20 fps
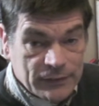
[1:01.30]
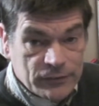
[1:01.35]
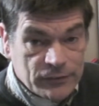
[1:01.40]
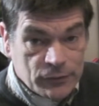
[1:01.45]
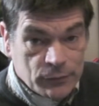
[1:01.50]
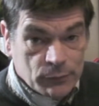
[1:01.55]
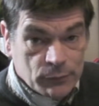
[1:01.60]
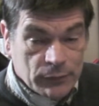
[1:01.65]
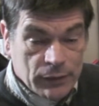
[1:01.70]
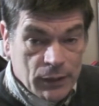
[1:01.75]

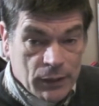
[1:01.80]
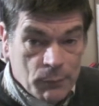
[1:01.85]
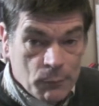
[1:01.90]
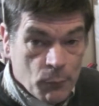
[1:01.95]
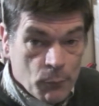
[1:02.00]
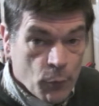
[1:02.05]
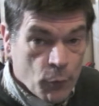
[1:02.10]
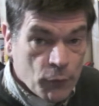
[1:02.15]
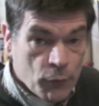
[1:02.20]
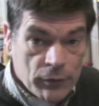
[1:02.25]
sold out
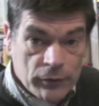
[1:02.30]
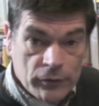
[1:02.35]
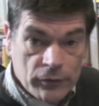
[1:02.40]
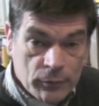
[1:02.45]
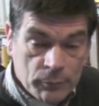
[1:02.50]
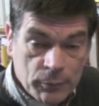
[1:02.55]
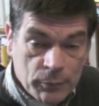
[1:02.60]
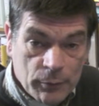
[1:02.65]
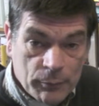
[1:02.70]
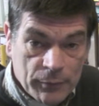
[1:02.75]
more into the
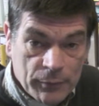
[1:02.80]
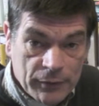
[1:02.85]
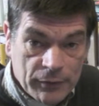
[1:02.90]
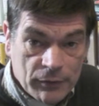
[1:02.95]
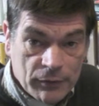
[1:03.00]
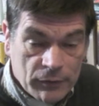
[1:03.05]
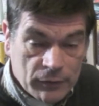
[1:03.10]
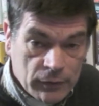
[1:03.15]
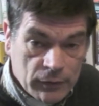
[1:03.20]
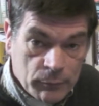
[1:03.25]
public
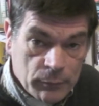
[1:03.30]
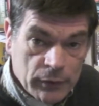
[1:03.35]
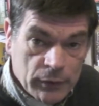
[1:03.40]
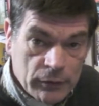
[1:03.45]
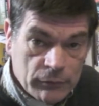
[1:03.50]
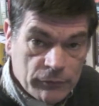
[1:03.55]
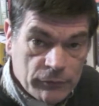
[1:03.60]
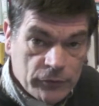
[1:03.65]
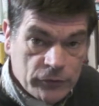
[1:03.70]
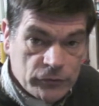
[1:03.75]
than the Amiga
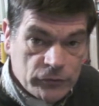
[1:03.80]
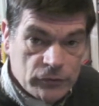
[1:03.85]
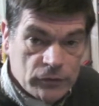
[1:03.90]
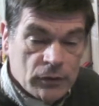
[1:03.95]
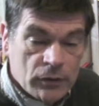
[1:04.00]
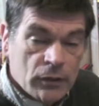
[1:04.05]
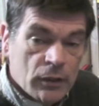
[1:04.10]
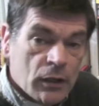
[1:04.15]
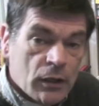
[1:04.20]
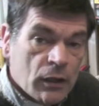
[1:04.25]
version,
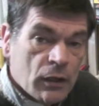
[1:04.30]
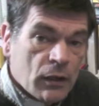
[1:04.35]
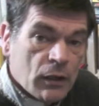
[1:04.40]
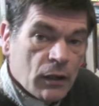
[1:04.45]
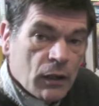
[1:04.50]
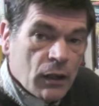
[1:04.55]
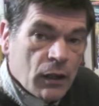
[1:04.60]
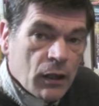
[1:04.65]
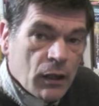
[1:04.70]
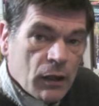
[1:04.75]

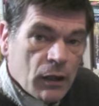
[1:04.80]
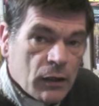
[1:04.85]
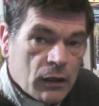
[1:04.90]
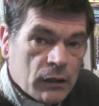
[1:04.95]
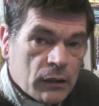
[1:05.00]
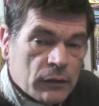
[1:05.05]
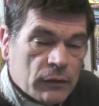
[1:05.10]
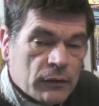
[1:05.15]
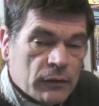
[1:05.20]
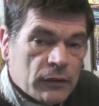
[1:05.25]

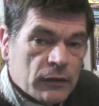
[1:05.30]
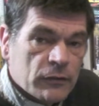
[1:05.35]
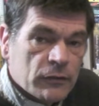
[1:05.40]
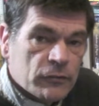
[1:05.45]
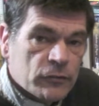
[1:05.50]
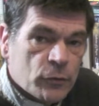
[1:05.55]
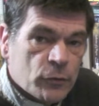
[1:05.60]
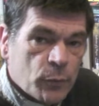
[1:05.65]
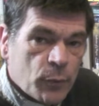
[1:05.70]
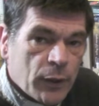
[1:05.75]
and it's
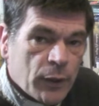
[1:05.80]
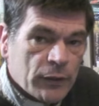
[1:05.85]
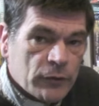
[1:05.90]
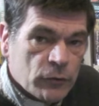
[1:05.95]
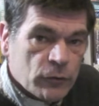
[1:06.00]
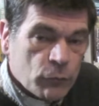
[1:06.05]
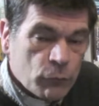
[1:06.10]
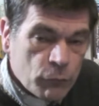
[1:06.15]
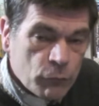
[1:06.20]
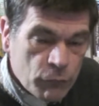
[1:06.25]
quite
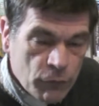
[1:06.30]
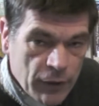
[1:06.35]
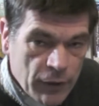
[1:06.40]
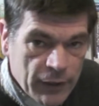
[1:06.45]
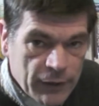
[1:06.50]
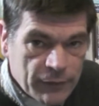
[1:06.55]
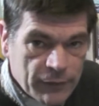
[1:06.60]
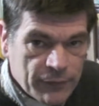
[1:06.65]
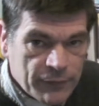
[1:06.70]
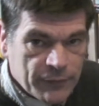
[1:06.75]
a
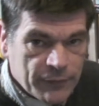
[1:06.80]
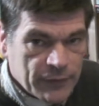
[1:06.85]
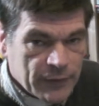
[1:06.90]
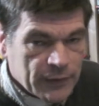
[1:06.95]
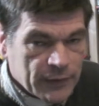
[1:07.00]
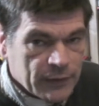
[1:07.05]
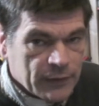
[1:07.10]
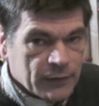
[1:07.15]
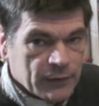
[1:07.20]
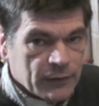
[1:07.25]
rare
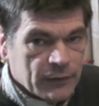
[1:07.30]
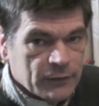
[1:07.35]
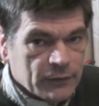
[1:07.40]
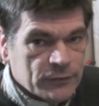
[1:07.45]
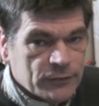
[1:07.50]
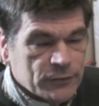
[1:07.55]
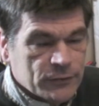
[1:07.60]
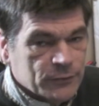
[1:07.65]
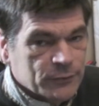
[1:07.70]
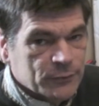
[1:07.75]
thing
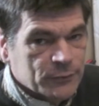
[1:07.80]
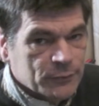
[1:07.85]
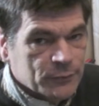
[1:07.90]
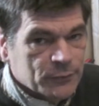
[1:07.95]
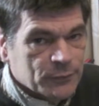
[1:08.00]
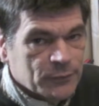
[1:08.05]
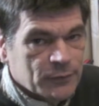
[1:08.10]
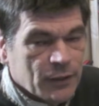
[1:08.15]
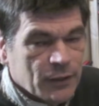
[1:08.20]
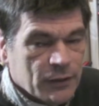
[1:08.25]

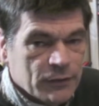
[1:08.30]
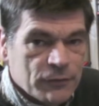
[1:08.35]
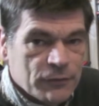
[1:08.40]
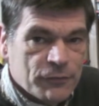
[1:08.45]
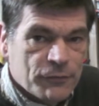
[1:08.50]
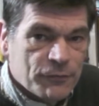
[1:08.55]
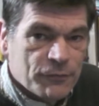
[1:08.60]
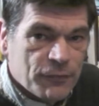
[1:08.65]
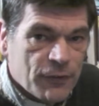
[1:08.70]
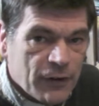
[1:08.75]
to kind of
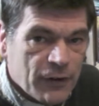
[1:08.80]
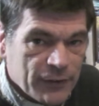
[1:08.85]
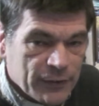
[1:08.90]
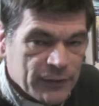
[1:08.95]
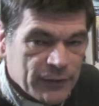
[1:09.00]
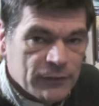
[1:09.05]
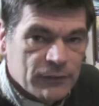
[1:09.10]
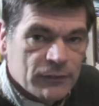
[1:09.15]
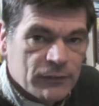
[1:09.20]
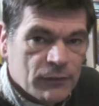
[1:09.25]

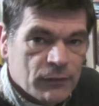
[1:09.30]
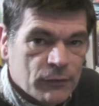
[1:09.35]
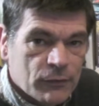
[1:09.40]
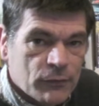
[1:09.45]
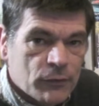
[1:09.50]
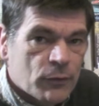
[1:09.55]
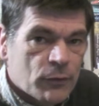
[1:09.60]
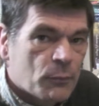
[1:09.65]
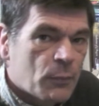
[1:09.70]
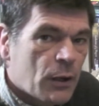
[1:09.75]
find
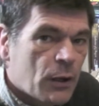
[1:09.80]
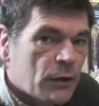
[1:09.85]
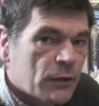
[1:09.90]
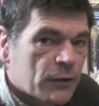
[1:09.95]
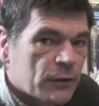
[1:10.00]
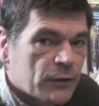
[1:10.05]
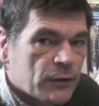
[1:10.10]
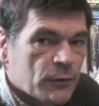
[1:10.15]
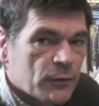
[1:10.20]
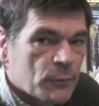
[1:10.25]
on the
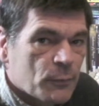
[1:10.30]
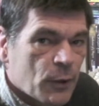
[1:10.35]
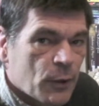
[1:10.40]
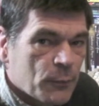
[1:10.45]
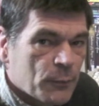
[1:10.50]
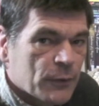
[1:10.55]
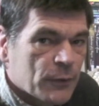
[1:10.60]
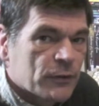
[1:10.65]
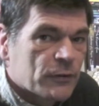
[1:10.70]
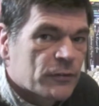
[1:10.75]
market at the
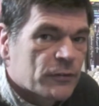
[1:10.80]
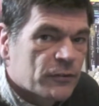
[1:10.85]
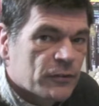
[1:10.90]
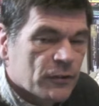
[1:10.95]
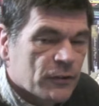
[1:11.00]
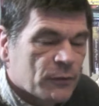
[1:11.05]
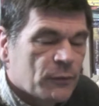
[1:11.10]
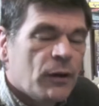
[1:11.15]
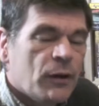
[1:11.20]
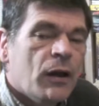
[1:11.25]
moment.
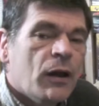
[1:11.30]
So